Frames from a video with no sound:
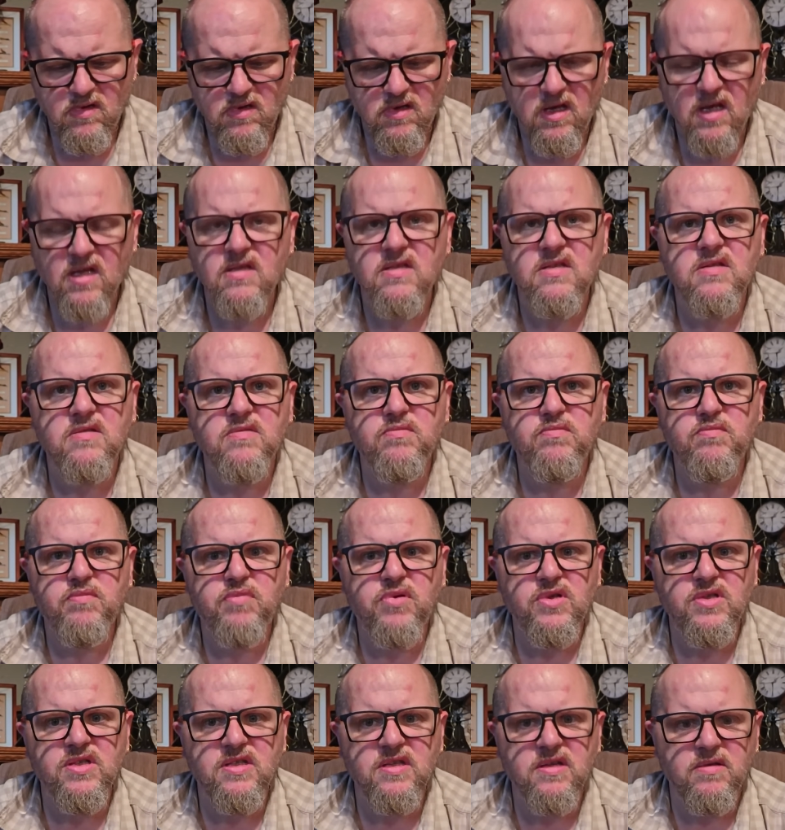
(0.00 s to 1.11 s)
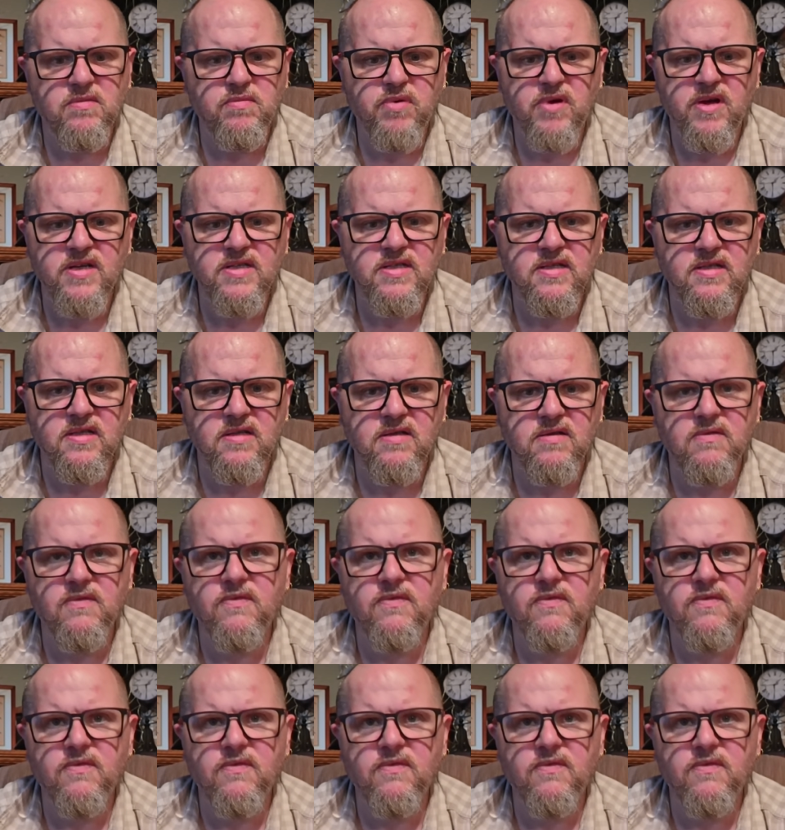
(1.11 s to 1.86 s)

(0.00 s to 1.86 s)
that's puts the price of the